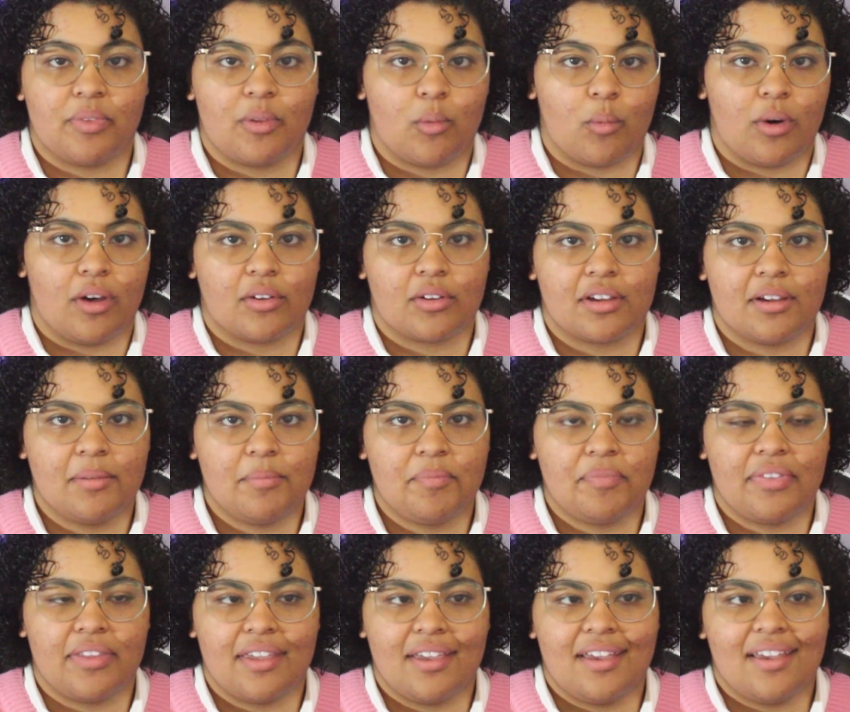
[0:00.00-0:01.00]
welcome,
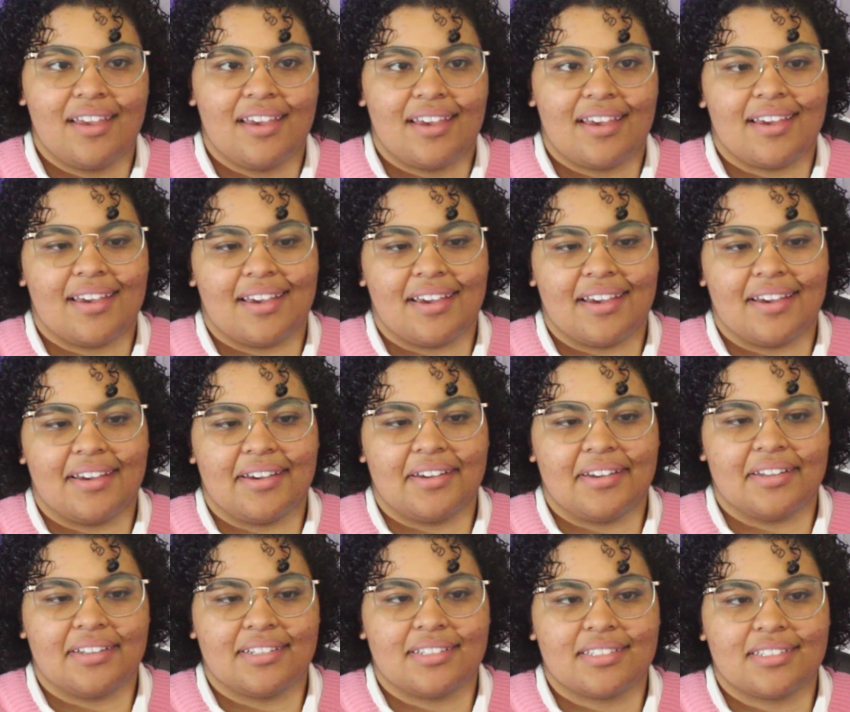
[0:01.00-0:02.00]

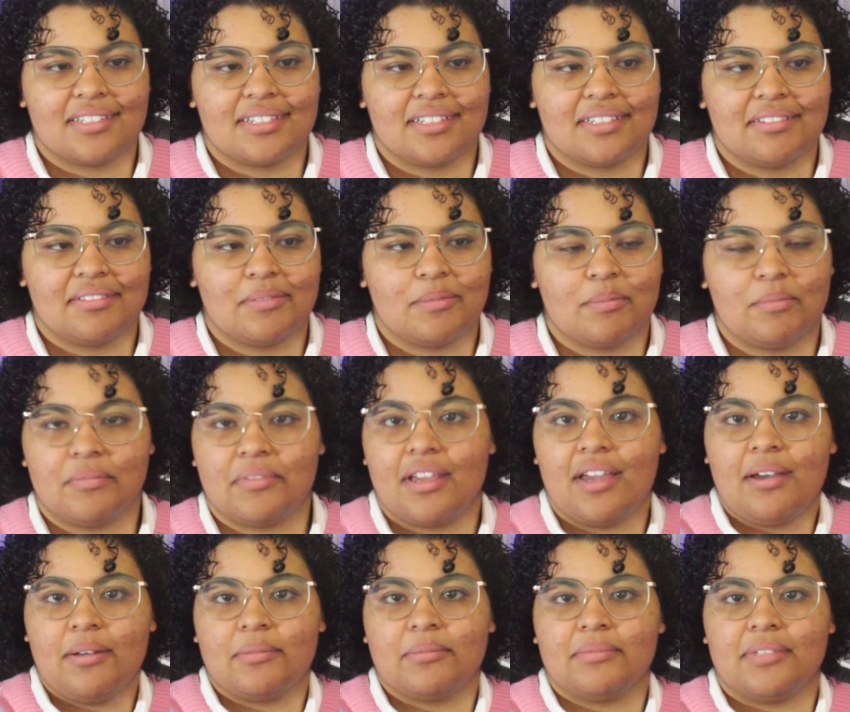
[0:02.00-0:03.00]
and
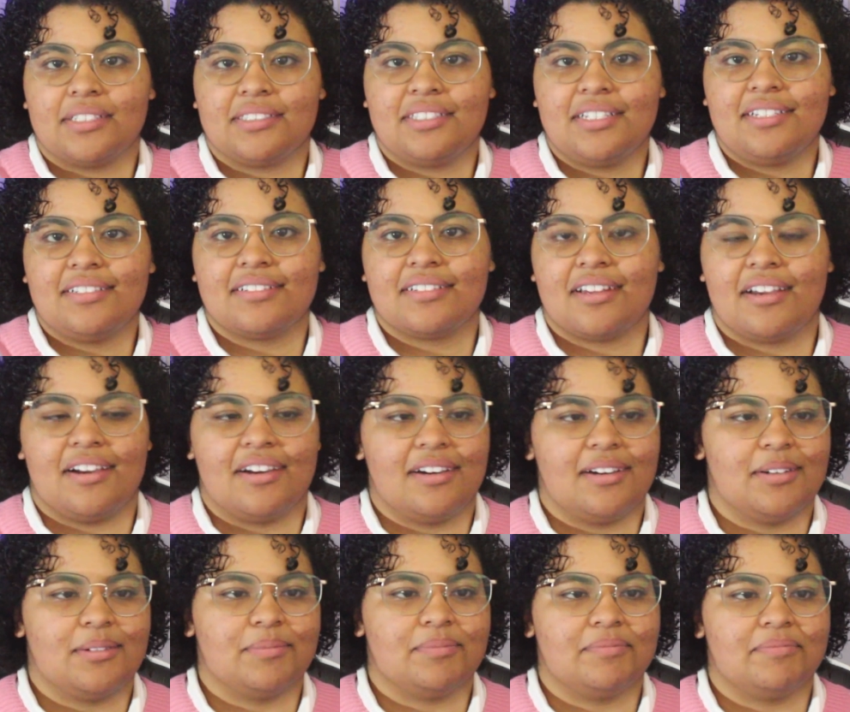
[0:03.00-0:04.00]
yeah, that's it.
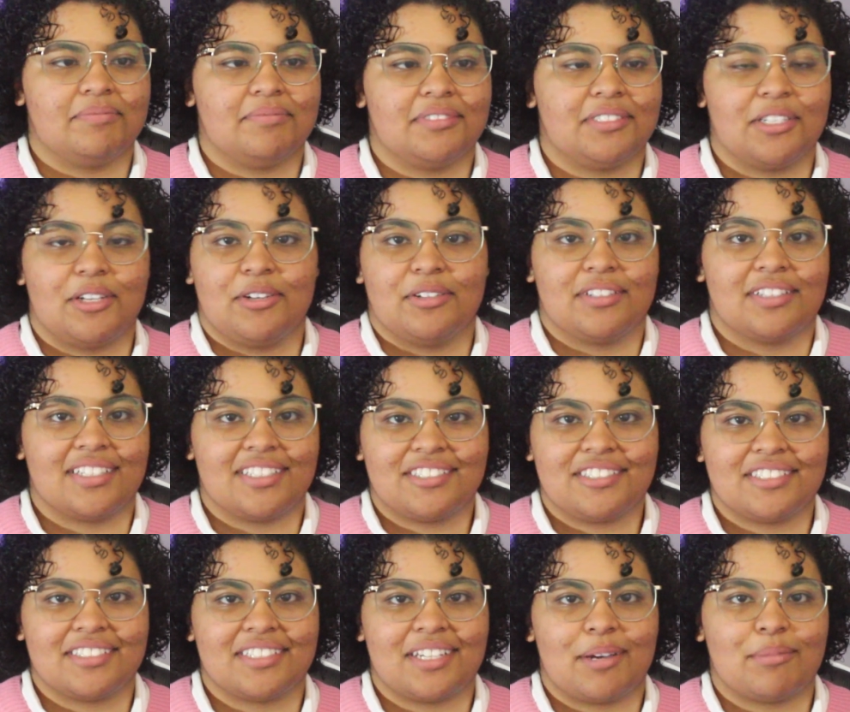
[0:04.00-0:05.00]
So let's
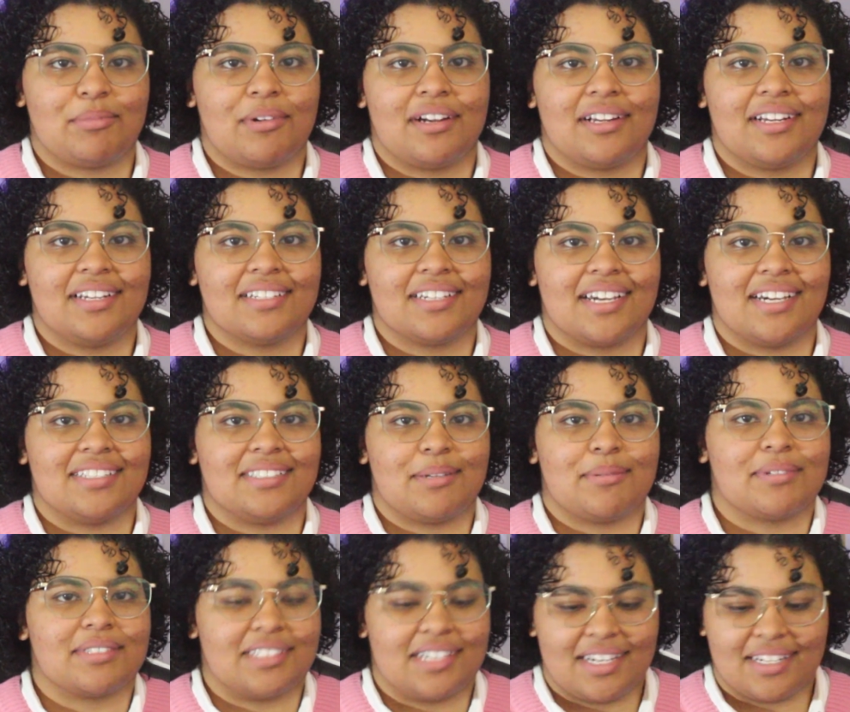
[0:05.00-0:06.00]
just hop right in, guys. I'm
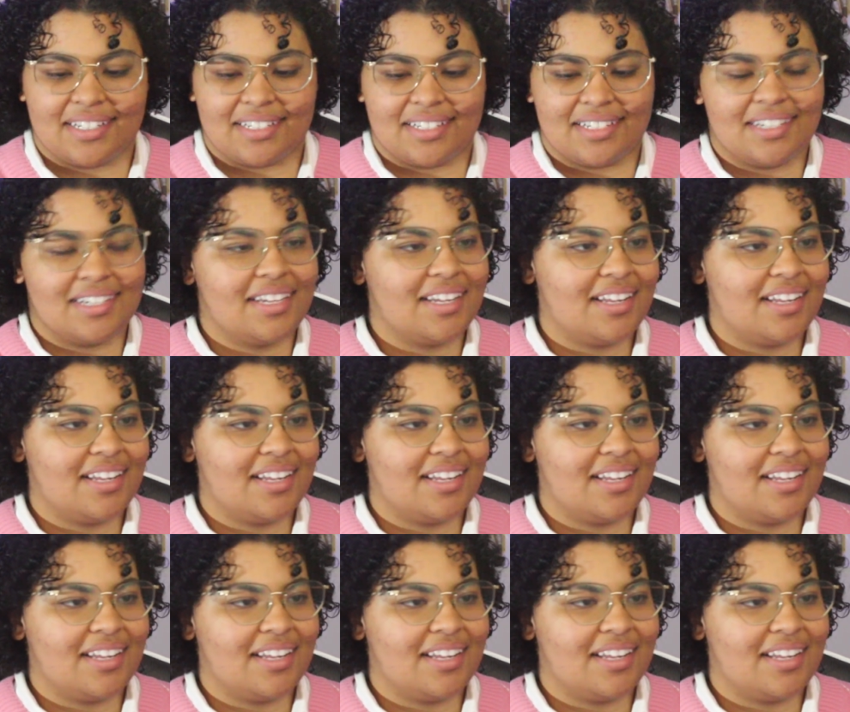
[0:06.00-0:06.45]
excited.